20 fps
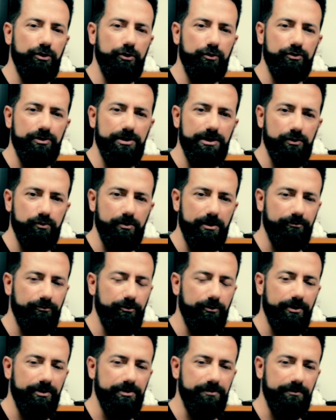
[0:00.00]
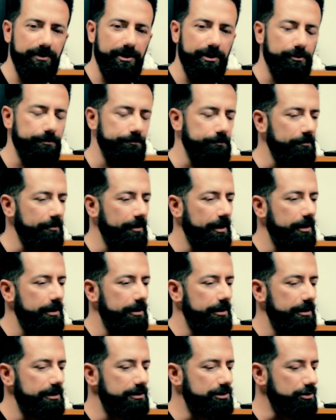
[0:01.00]
to use this one for this video.
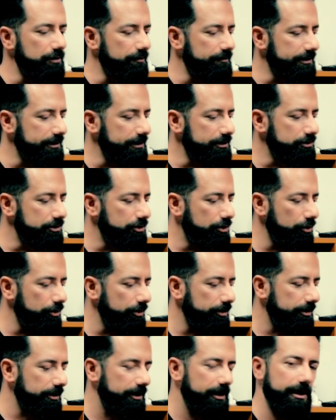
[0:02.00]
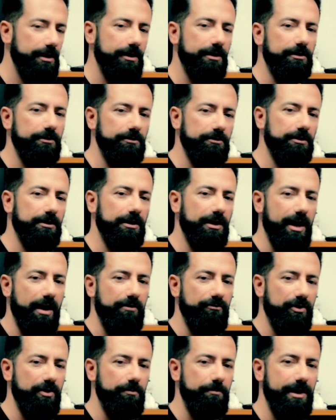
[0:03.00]
So that is gonna
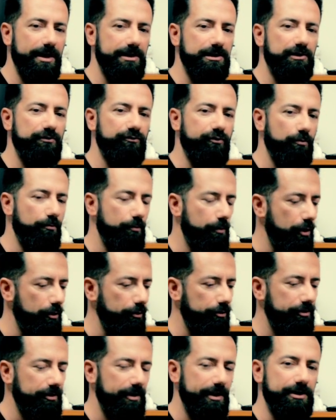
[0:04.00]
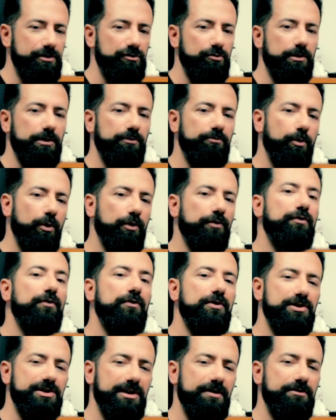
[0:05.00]
cover the basis for both instruments, both for
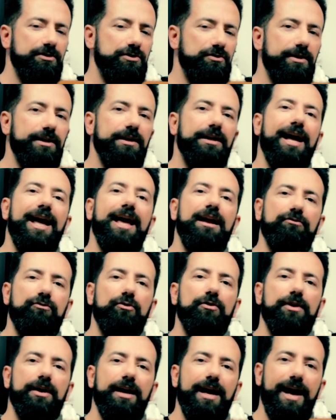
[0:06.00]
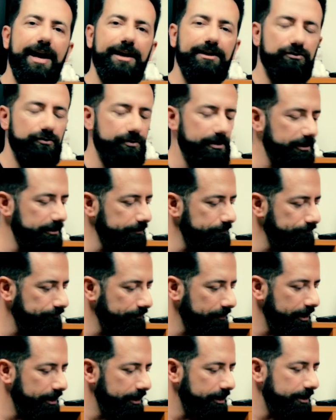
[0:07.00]
the 7 string and for the 8 string.
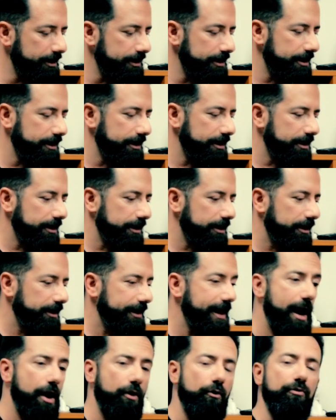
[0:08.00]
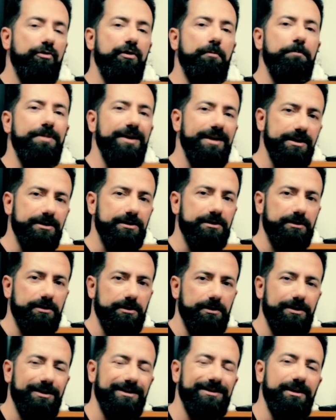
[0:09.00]
Now, the biggest
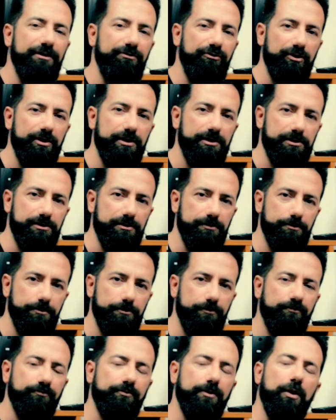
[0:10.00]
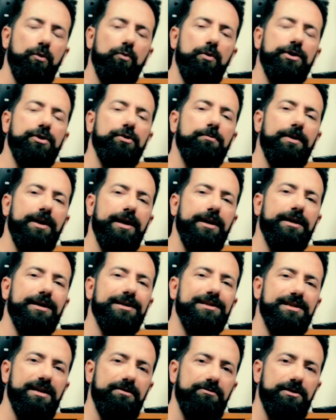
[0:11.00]
difference when you're playing a
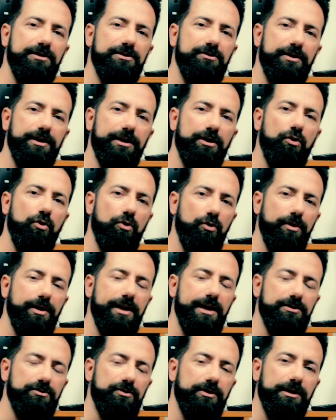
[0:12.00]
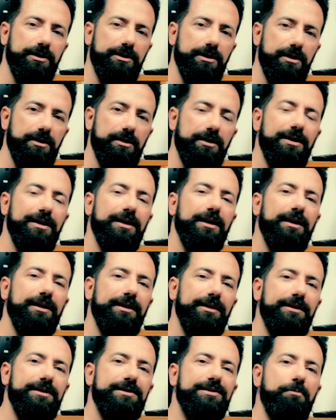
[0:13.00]
7 string or an 8 string guitar
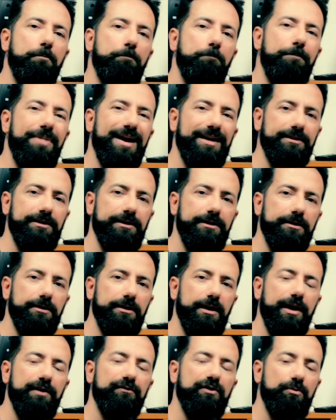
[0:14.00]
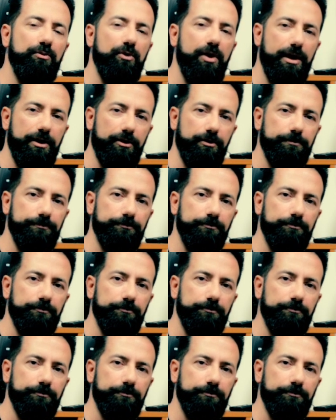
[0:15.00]
is bending and vibrato.